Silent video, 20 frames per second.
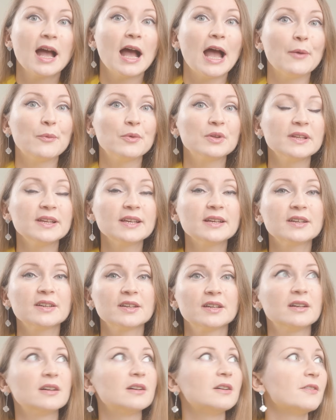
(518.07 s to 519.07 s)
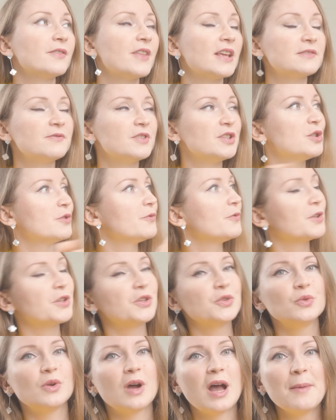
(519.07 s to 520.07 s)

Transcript: I will link uh, that video for you